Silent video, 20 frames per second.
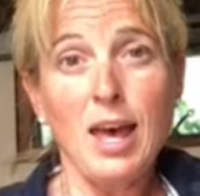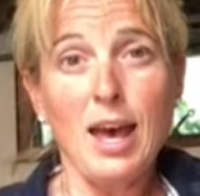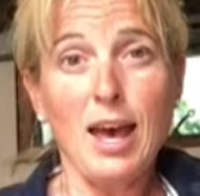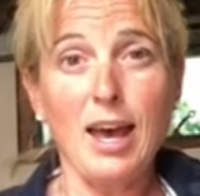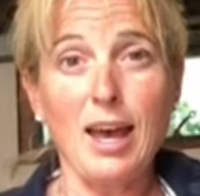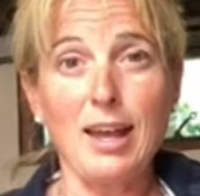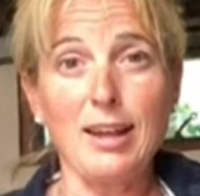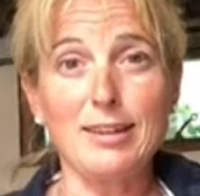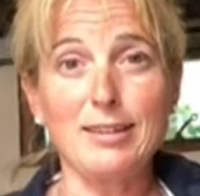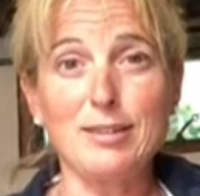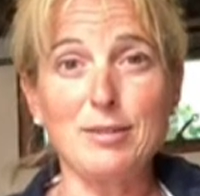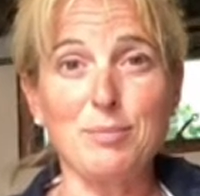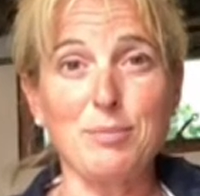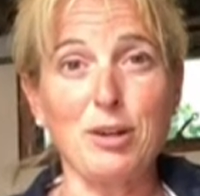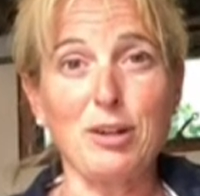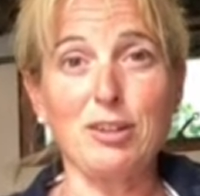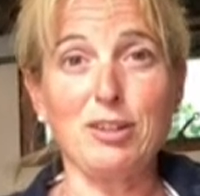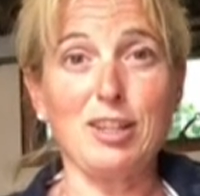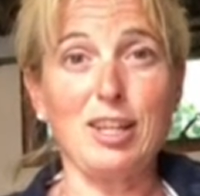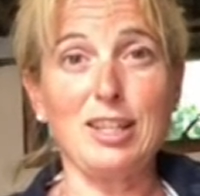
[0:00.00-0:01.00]
and
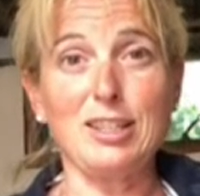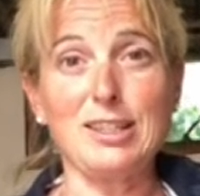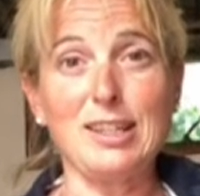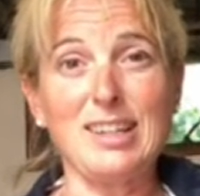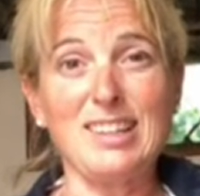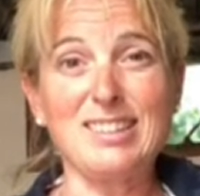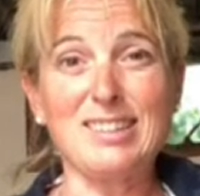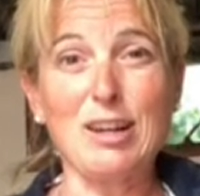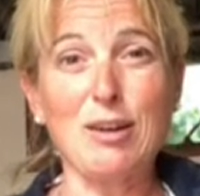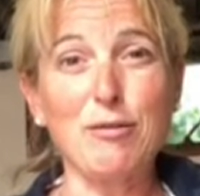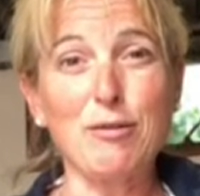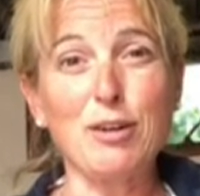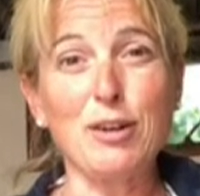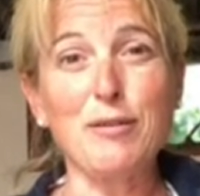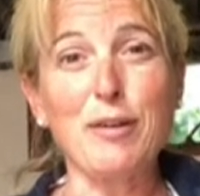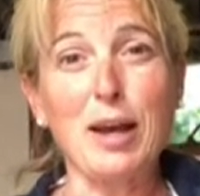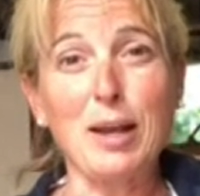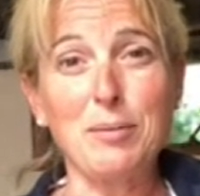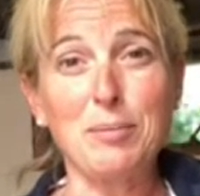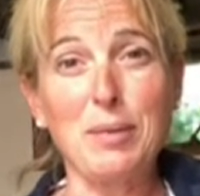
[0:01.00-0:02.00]
my kitchen is now full
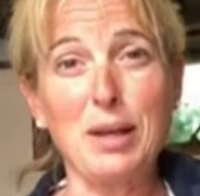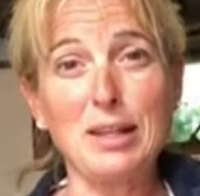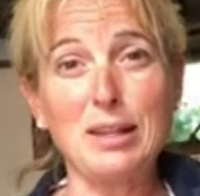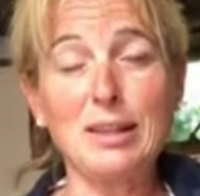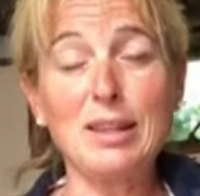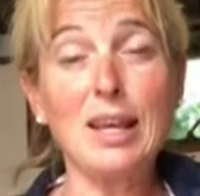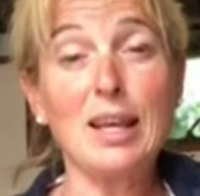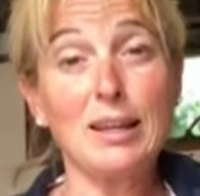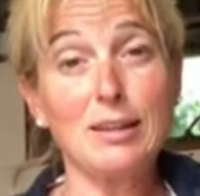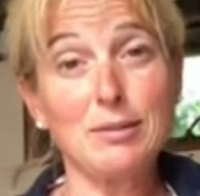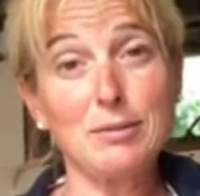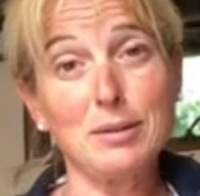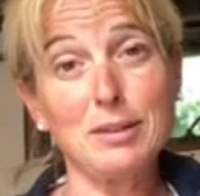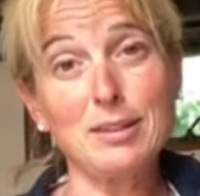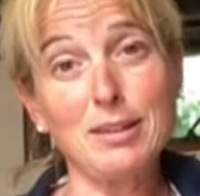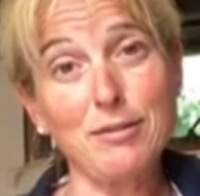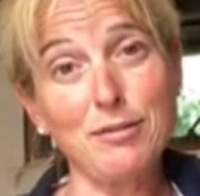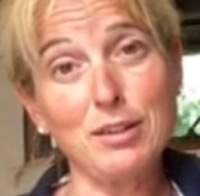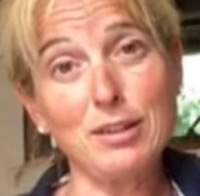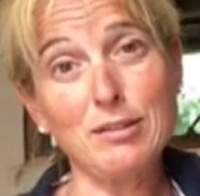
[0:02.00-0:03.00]
of handmade things,
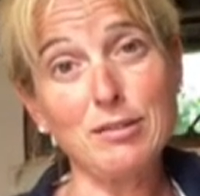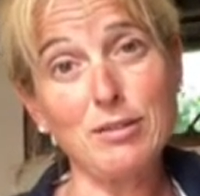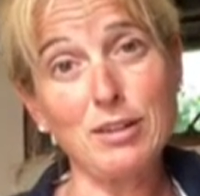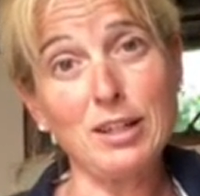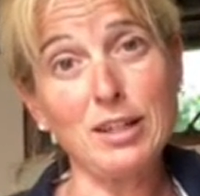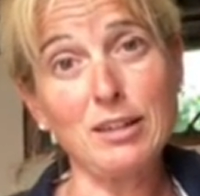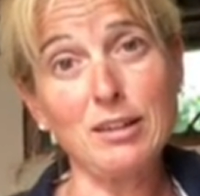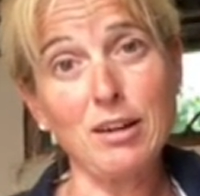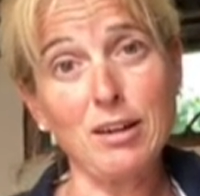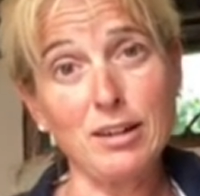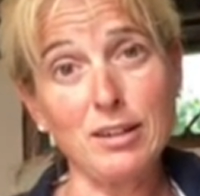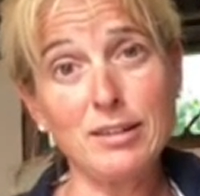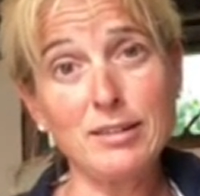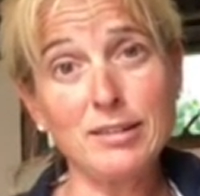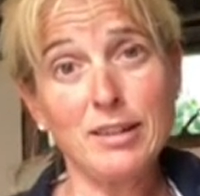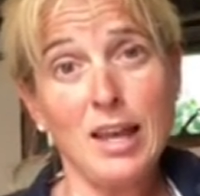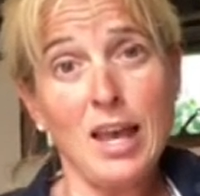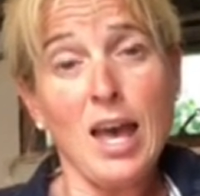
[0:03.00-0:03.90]
which I think is really nice.